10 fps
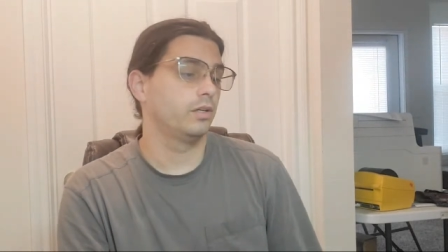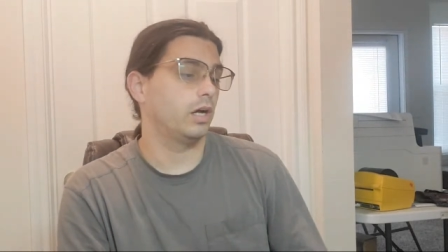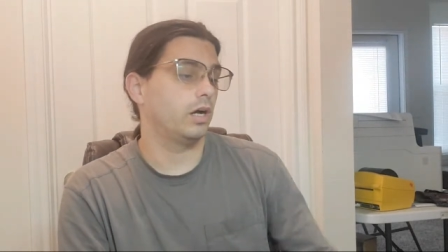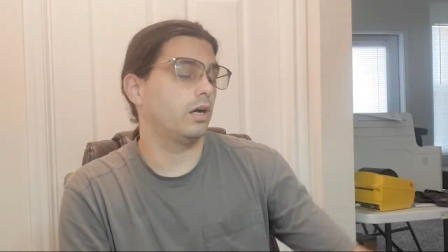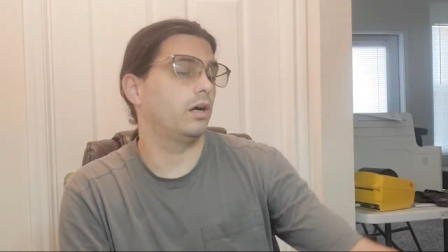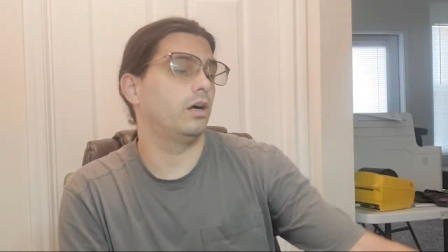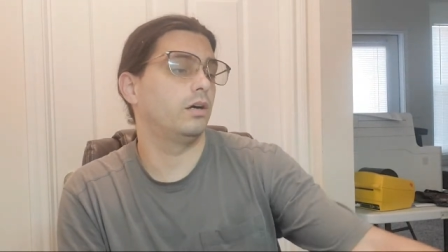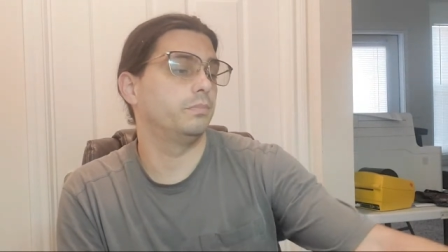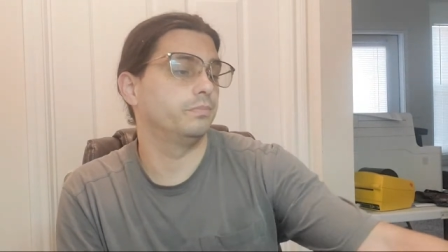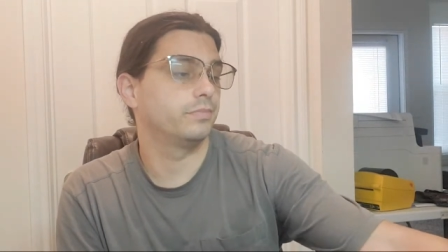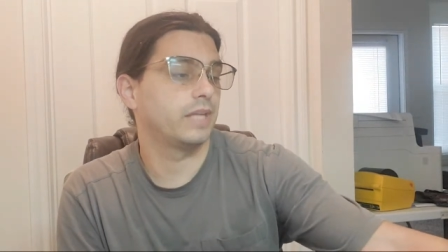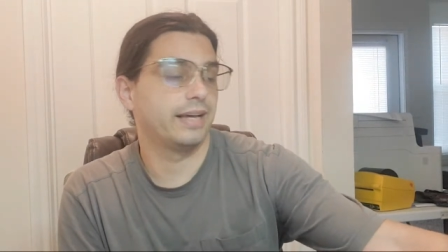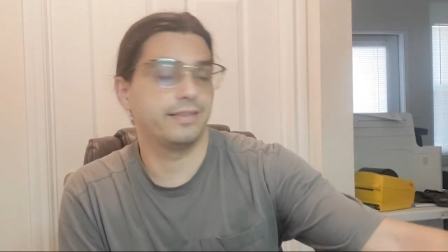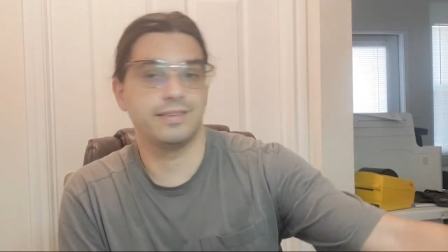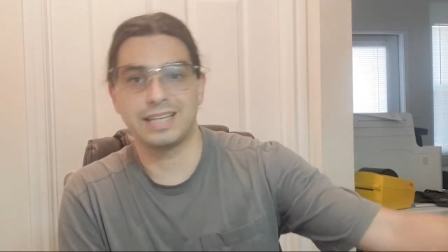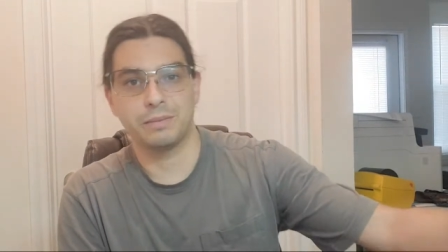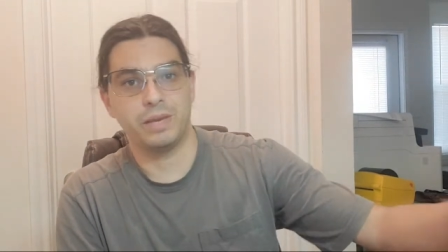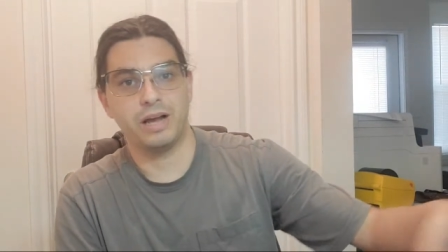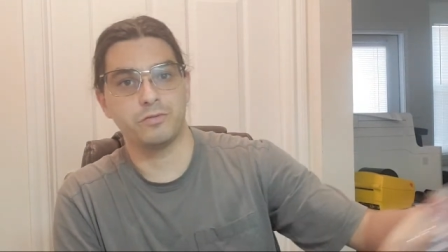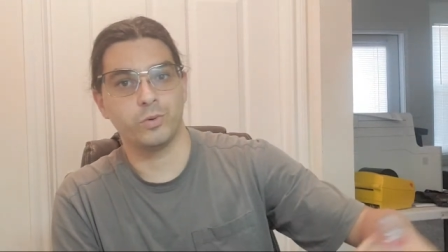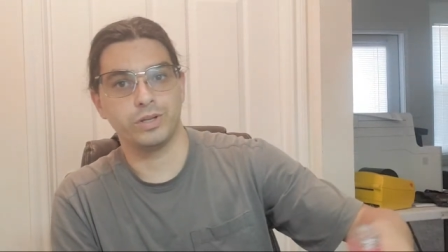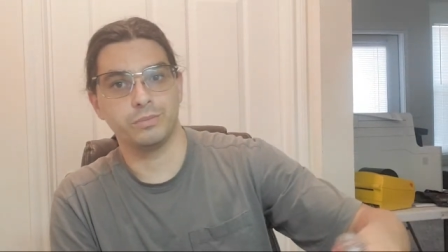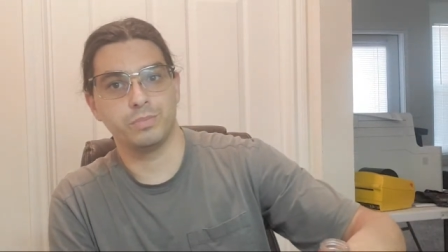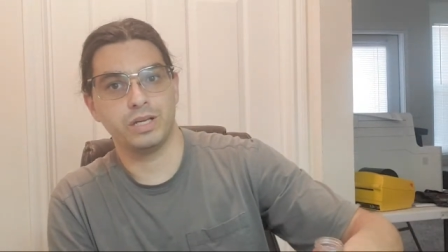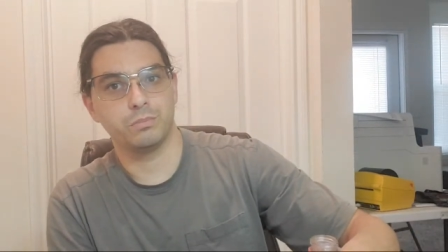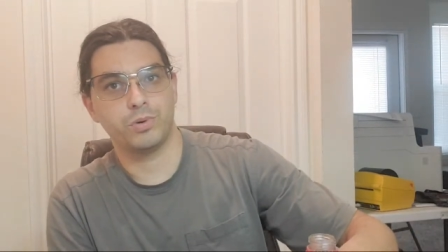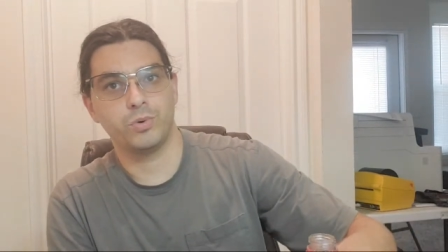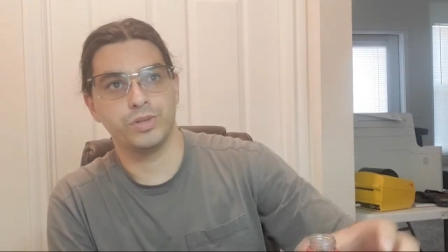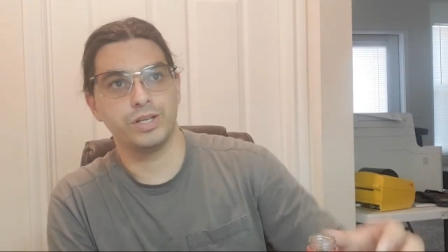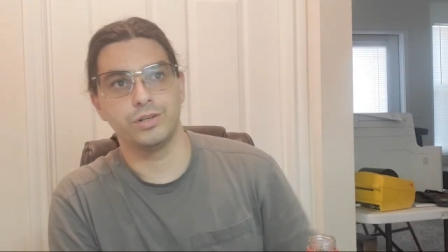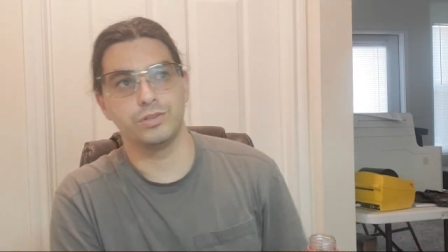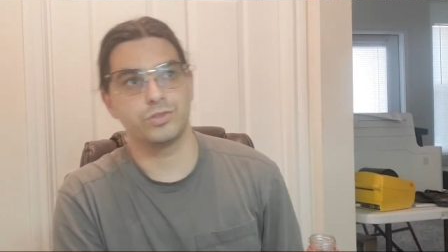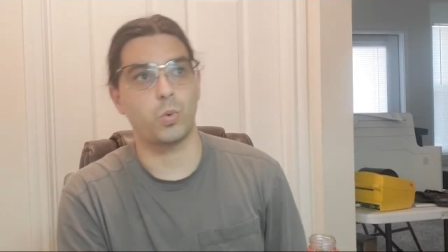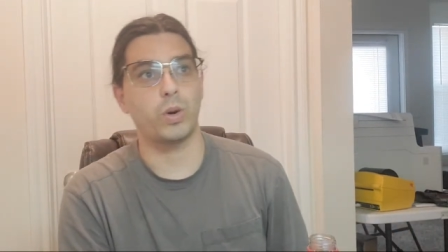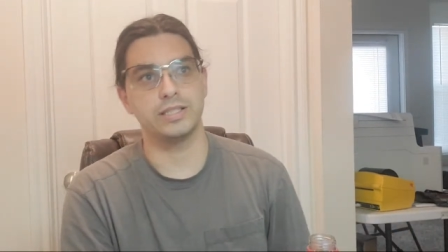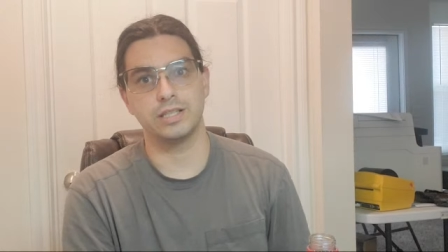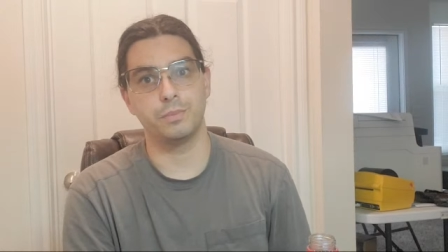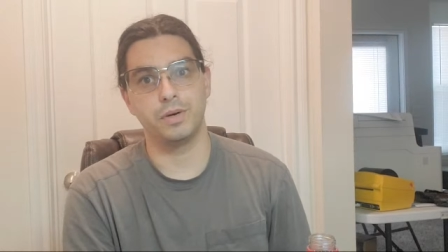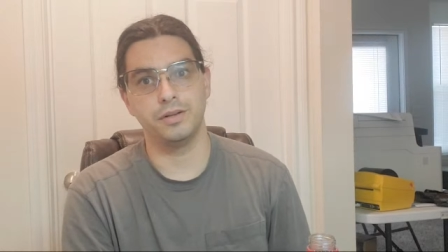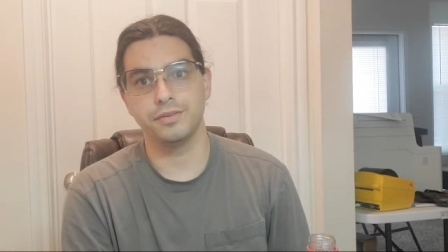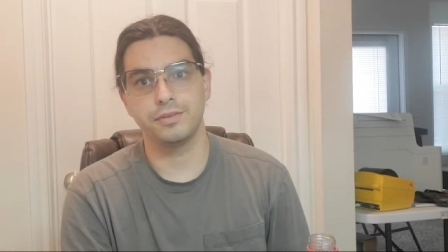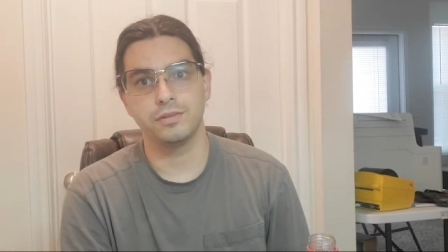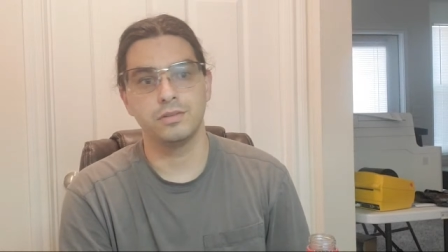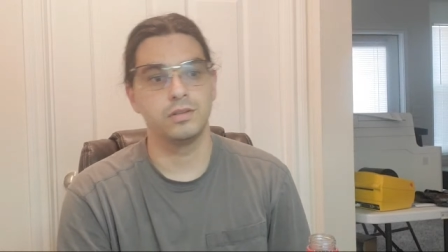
I think I might have only been pulled in twice in a month.